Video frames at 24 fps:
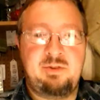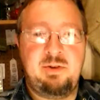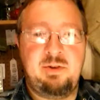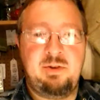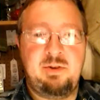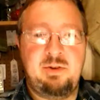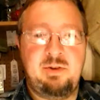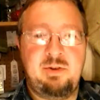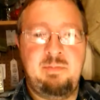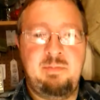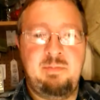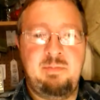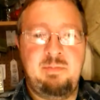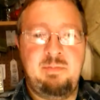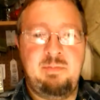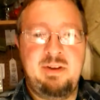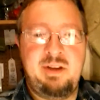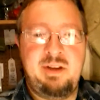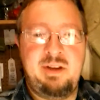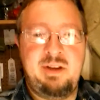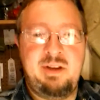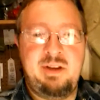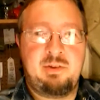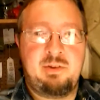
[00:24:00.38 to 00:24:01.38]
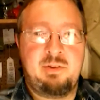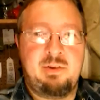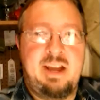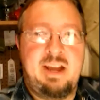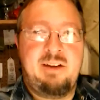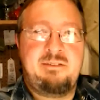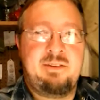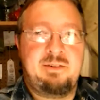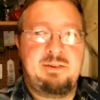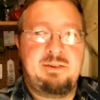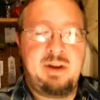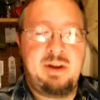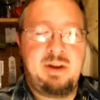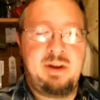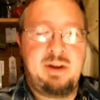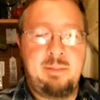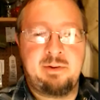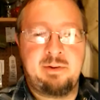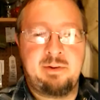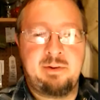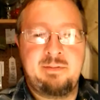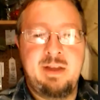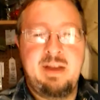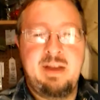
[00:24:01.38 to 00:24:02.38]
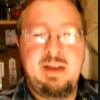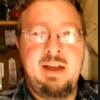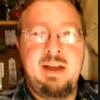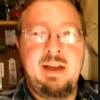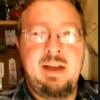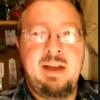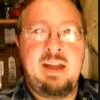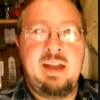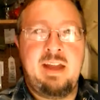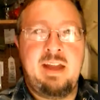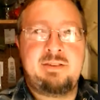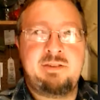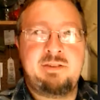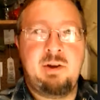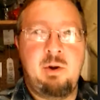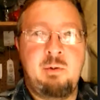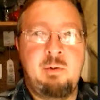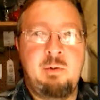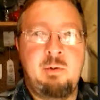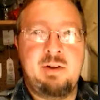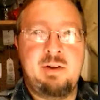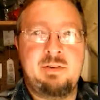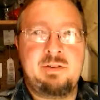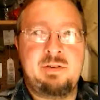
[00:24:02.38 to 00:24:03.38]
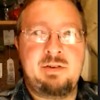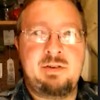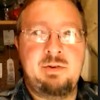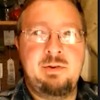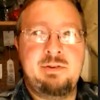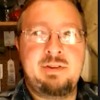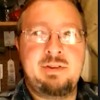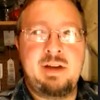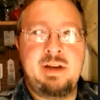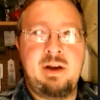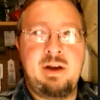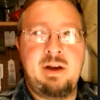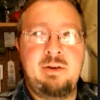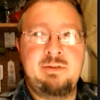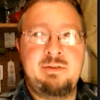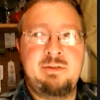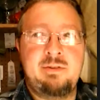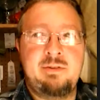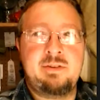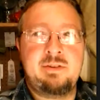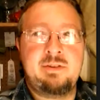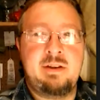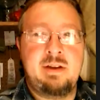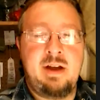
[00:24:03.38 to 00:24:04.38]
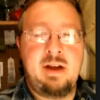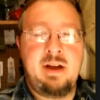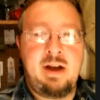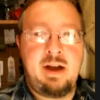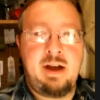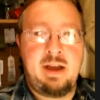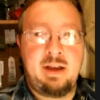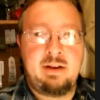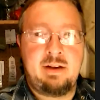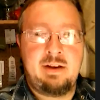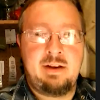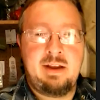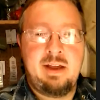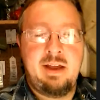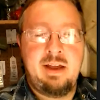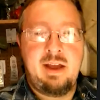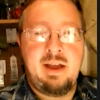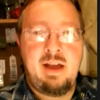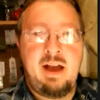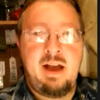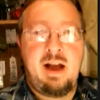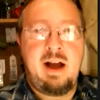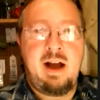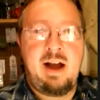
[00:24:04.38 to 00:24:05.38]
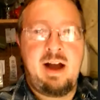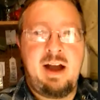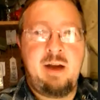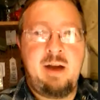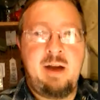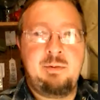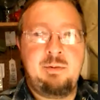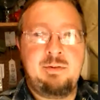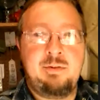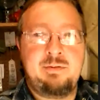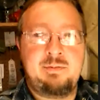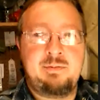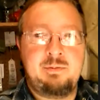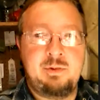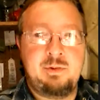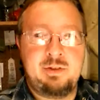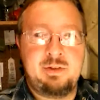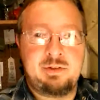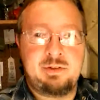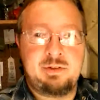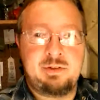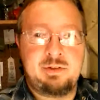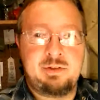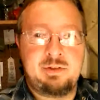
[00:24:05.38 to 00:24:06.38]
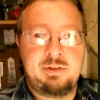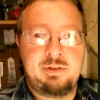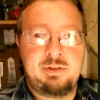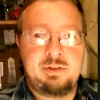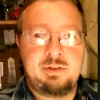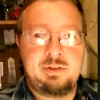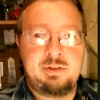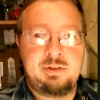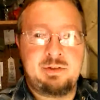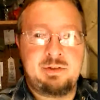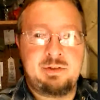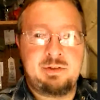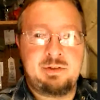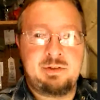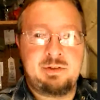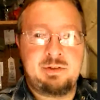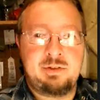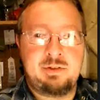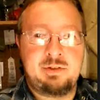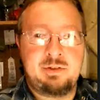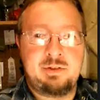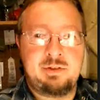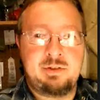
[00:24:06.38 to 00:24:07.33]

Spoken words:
either too busy or they can't find their number. And so around 2009, I was going through